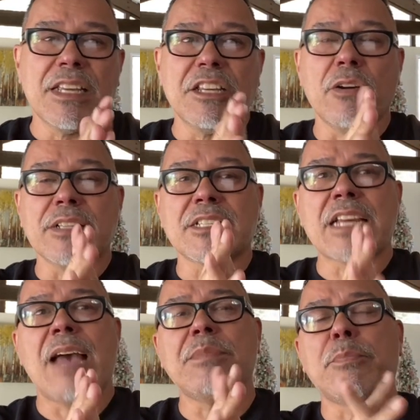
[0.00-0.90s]
it's
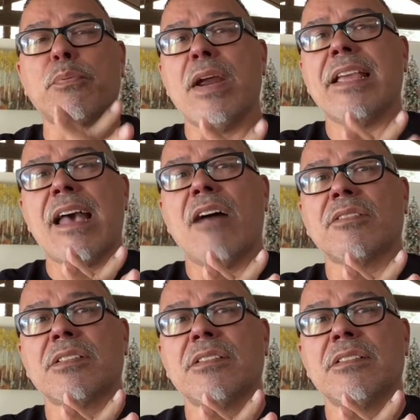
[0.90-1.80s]
time to break
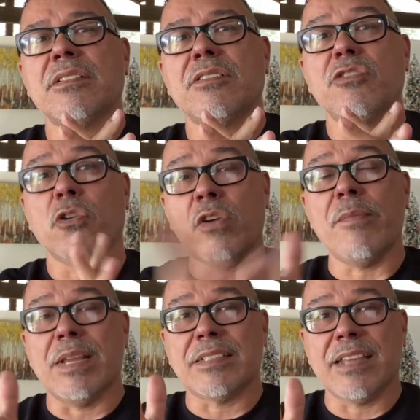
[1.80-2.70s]
out your
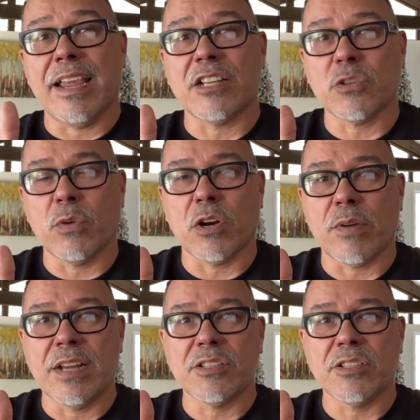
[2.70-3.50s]
equipment and get to work, right?